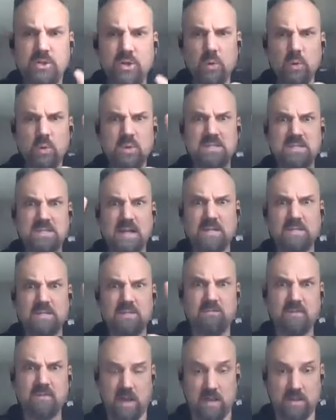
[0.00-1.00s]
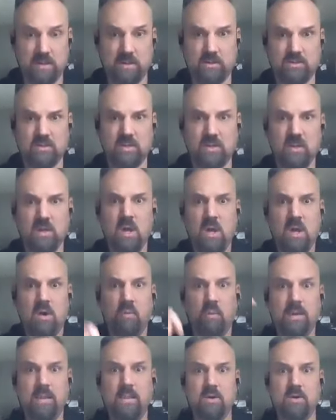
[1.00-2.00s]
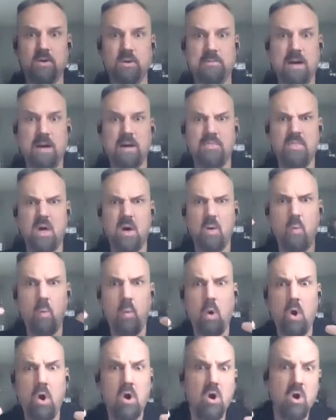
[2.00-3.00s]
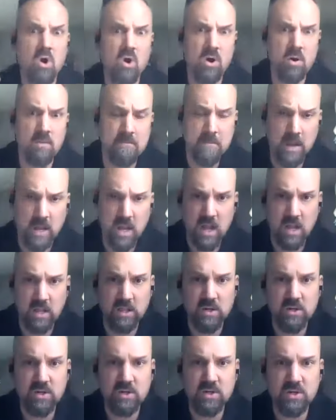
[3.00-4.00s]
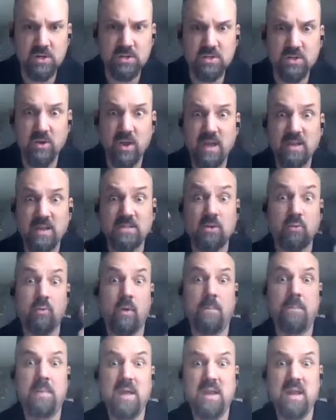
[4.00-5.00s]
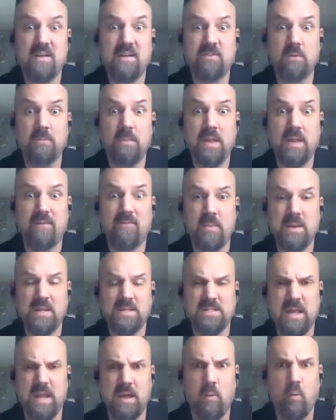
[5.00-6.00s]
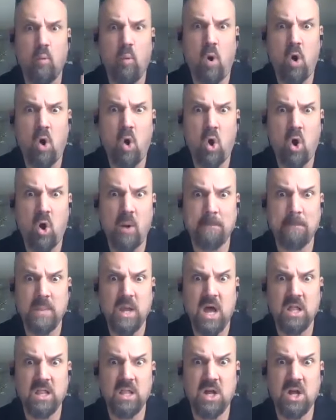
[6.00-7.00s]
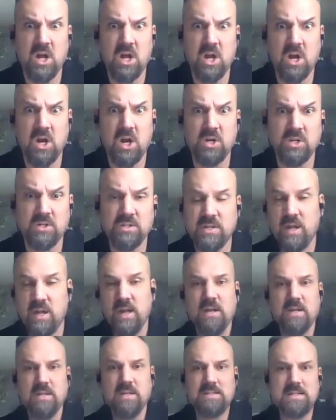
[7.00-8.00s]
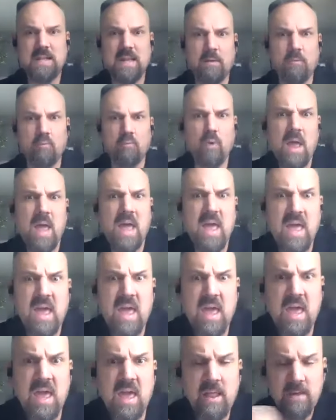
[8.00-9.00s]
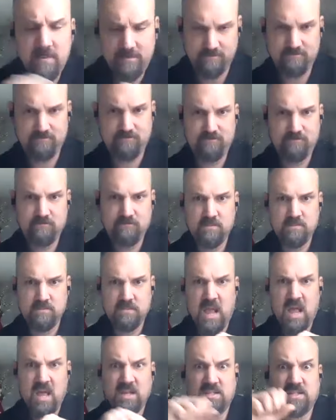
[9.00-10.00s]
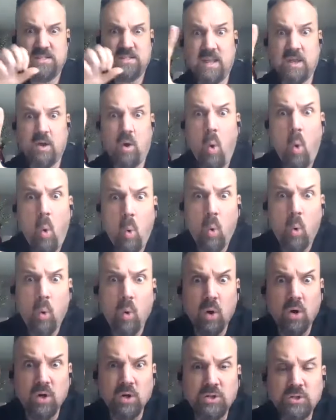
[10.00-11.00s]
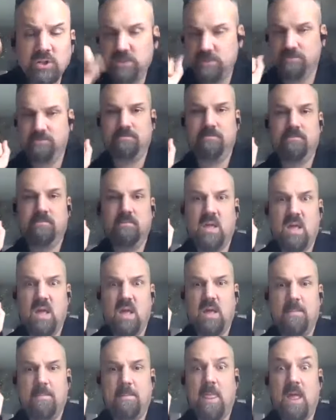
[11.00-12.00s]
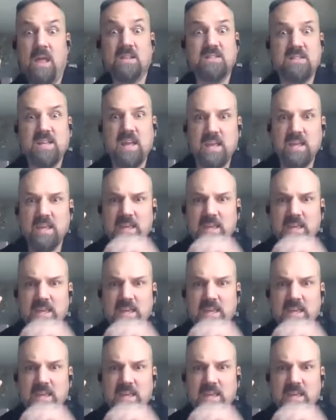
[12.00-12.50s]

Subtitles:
two sets of colors. We learned about the warm colors, okay? So repeat after me. Everybody say warm colors. Say red, say orange, and say